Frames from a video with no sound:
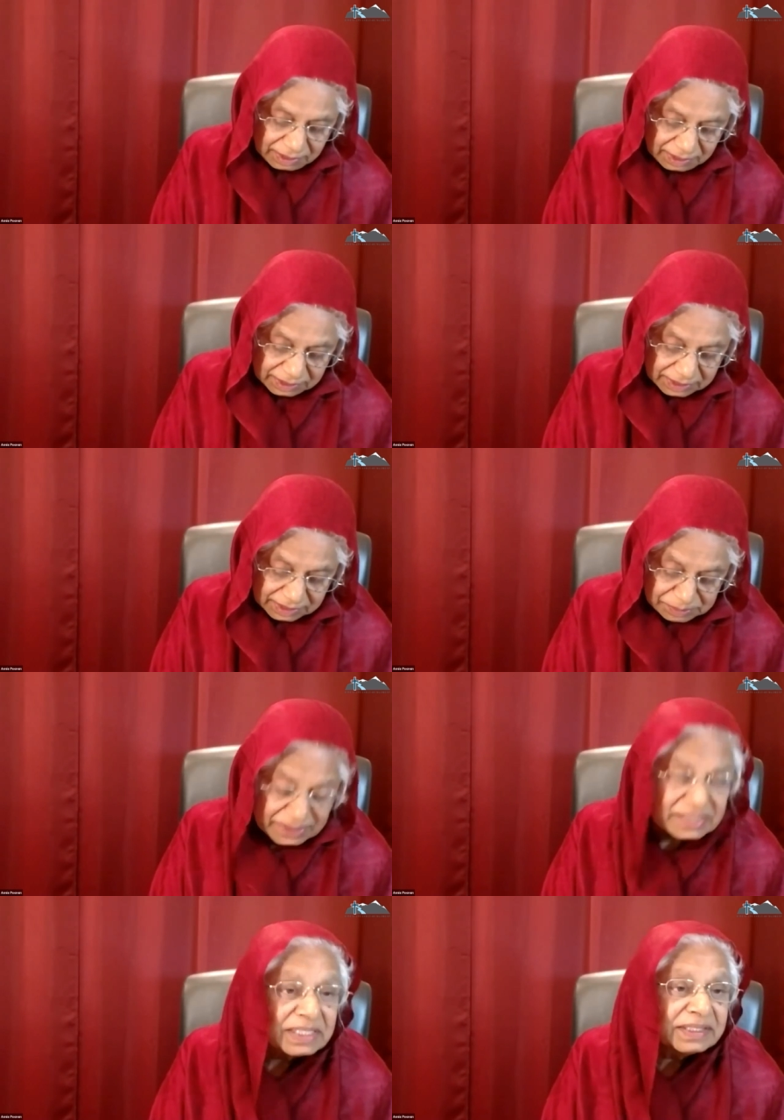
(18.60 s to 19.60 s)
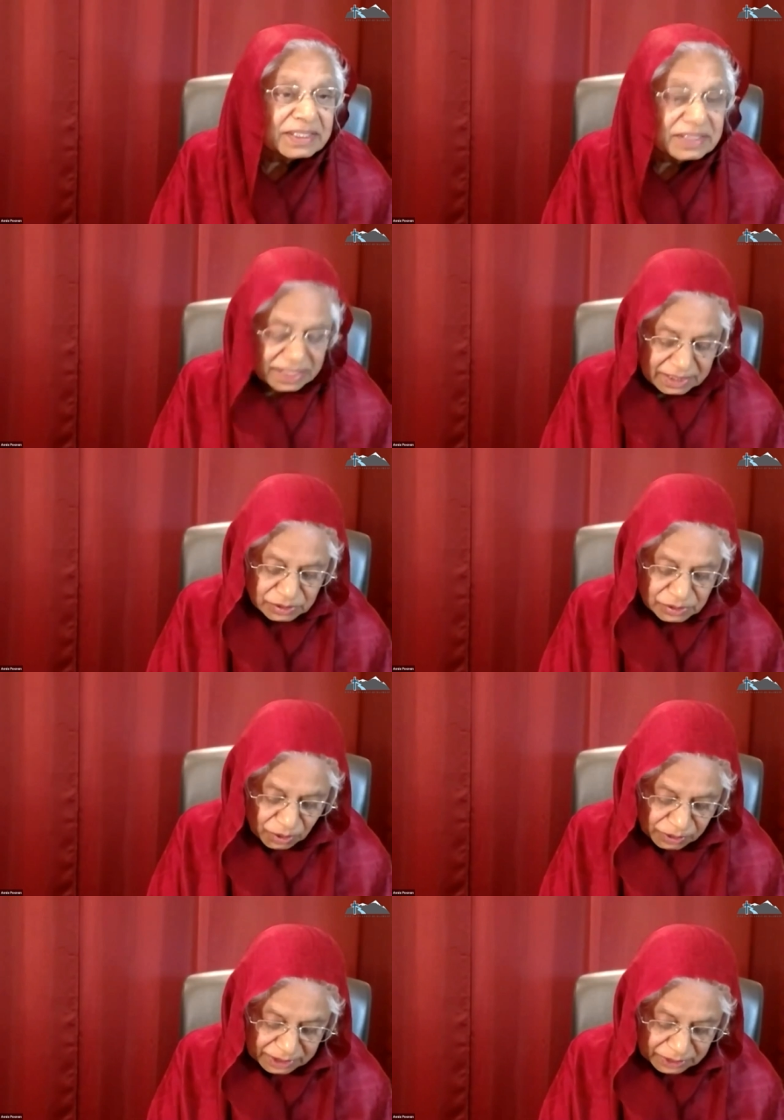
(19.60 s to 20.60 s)
Uh, especially the second
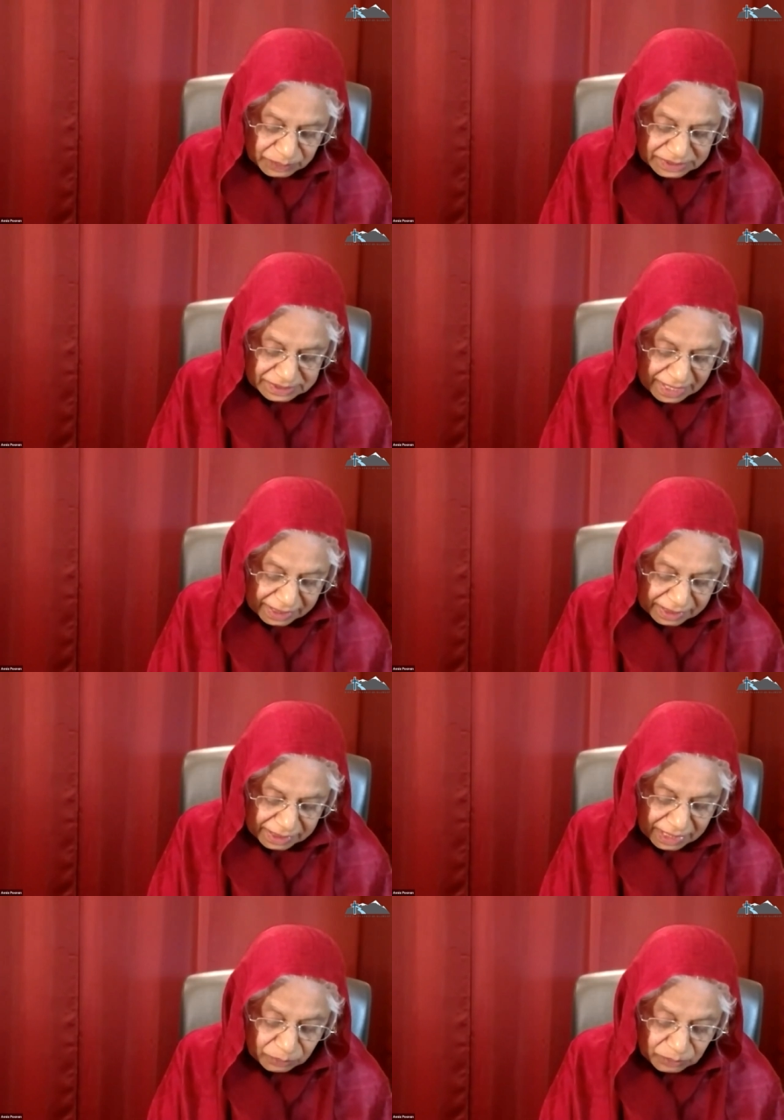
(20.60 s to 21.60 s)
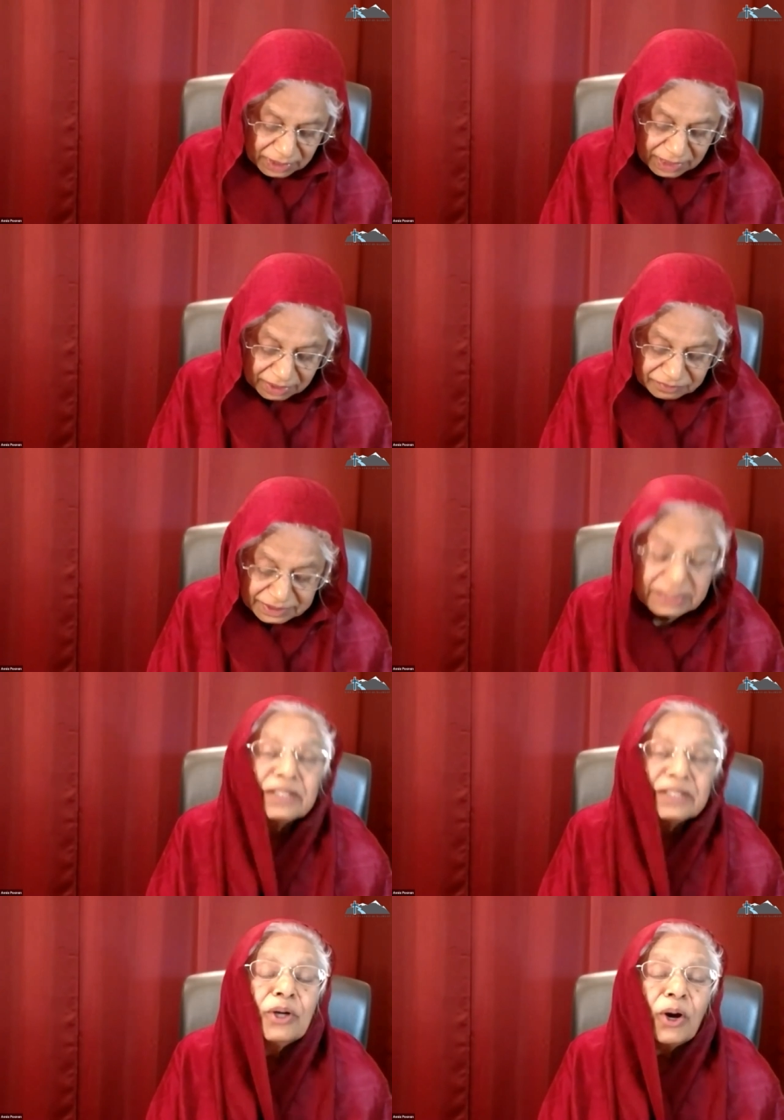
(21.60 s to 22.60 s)
song that we sang, I Would Love
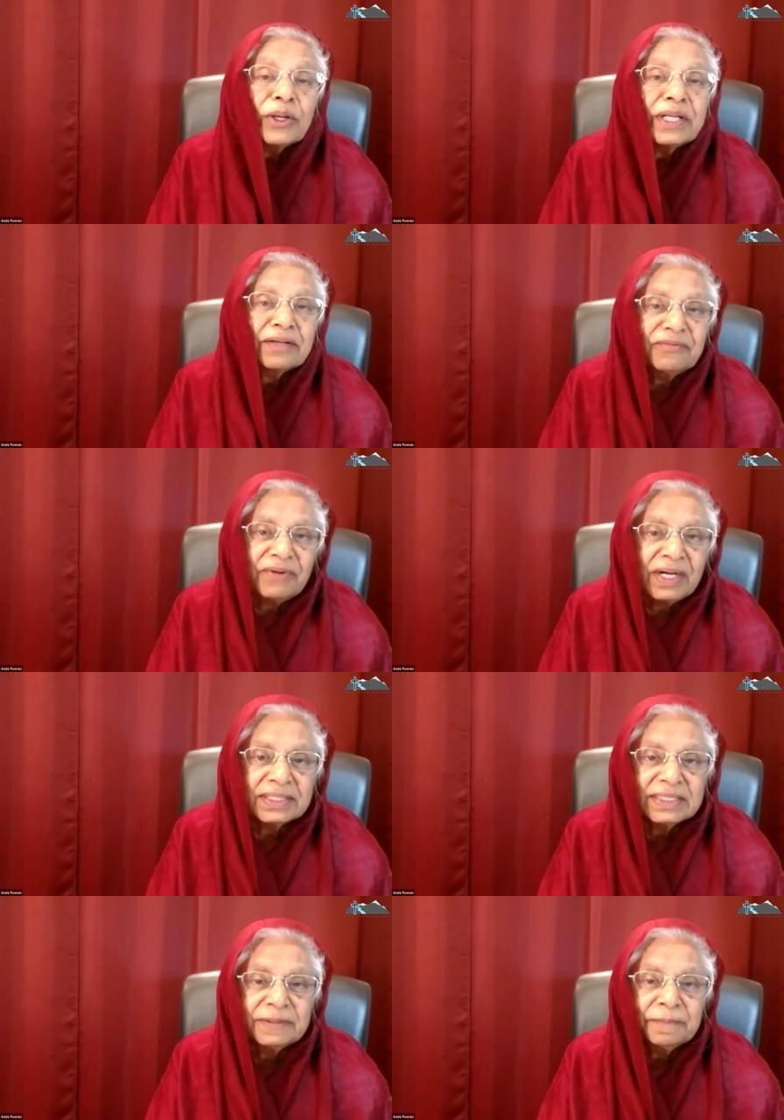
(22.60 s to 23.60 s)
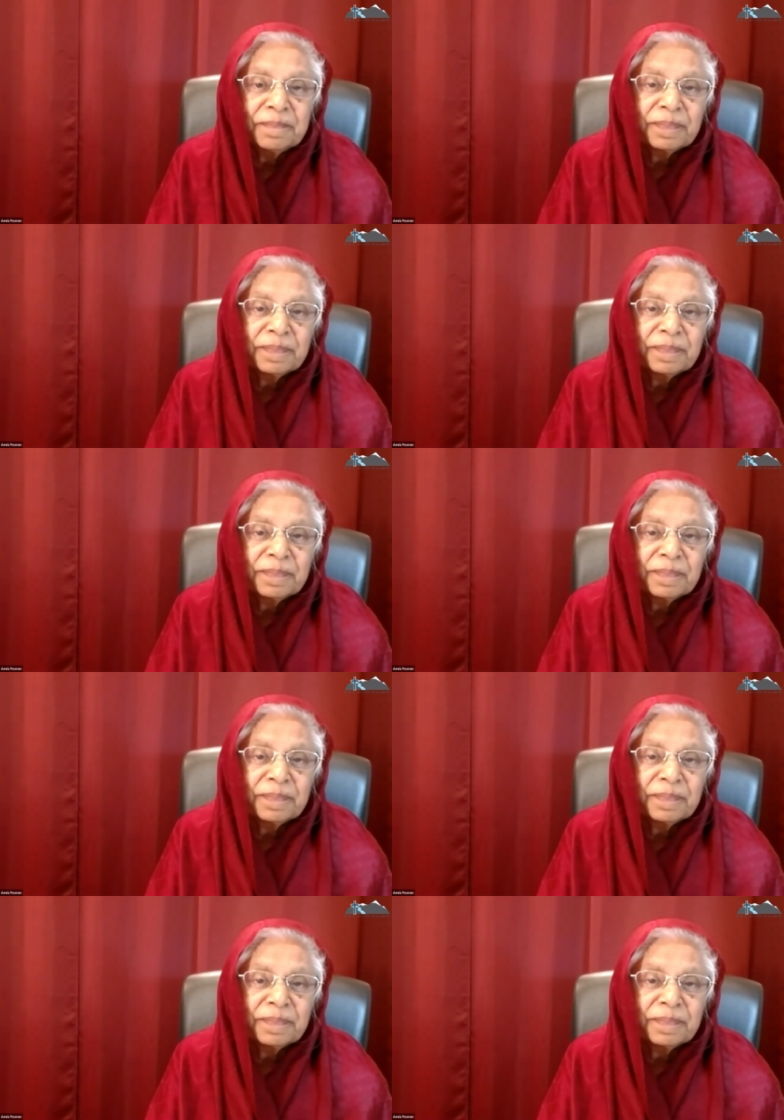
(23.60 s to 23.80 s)
Thee, God and Father,